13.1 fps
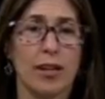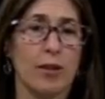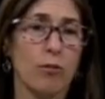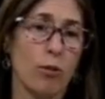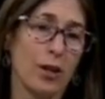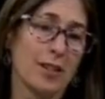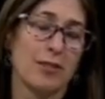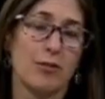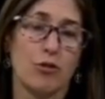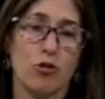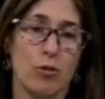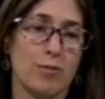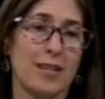like one
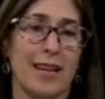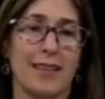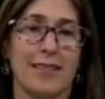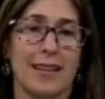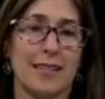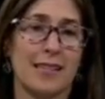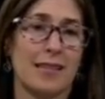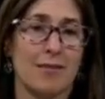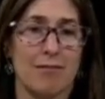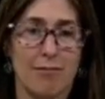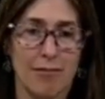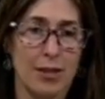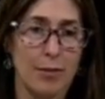triptan that's
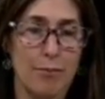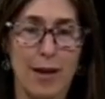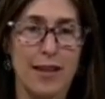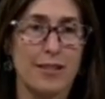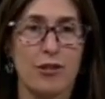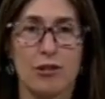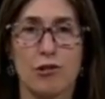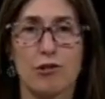the best